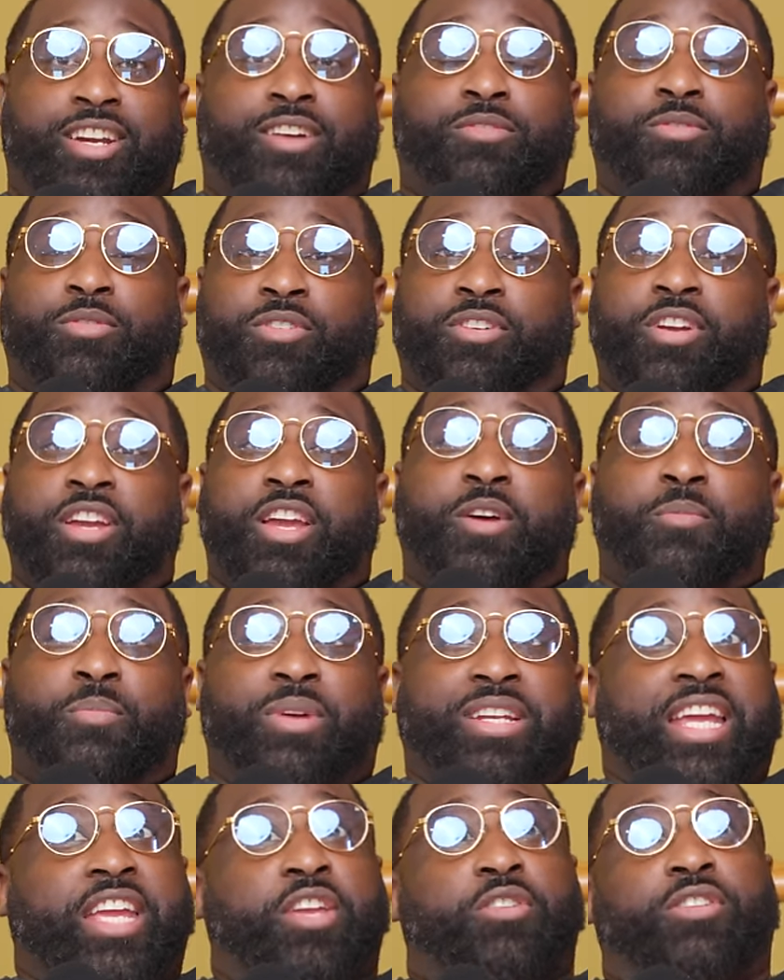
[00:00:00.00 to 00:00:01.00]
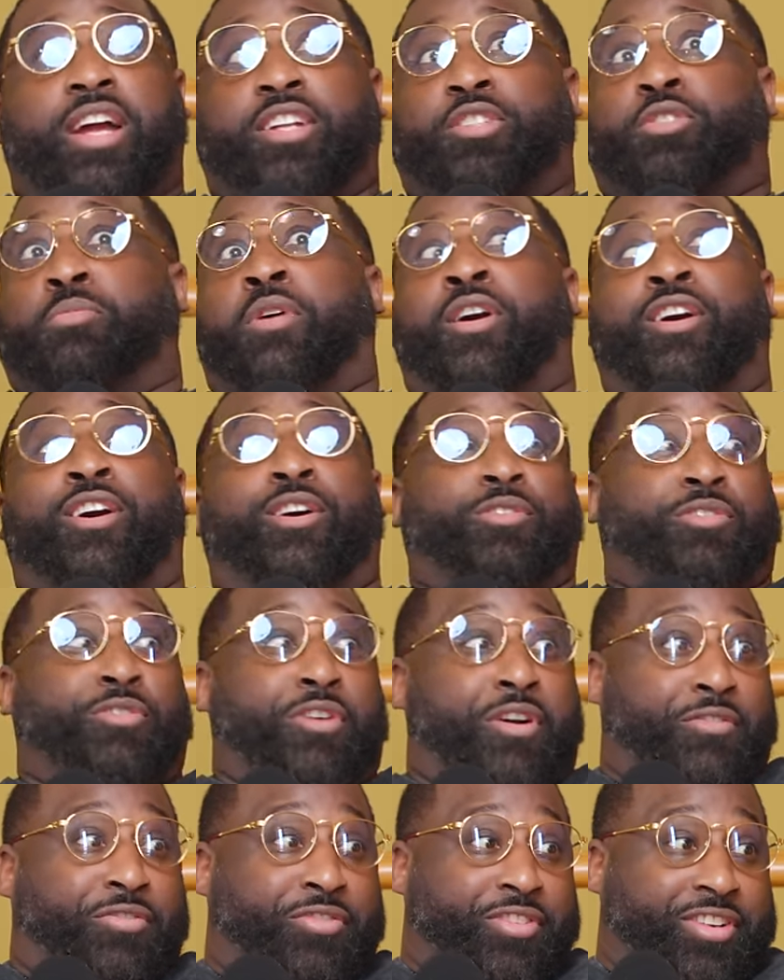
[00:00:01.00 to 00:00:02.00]
tough one. But then you got Jamal
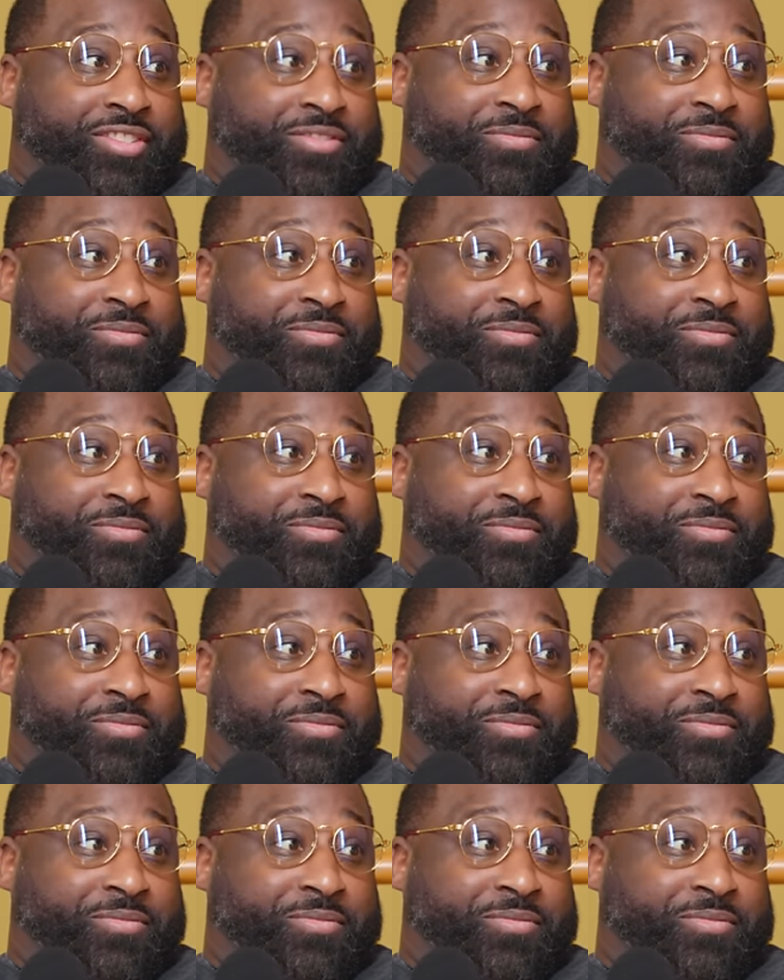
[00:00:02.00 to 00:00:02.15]
Crawford.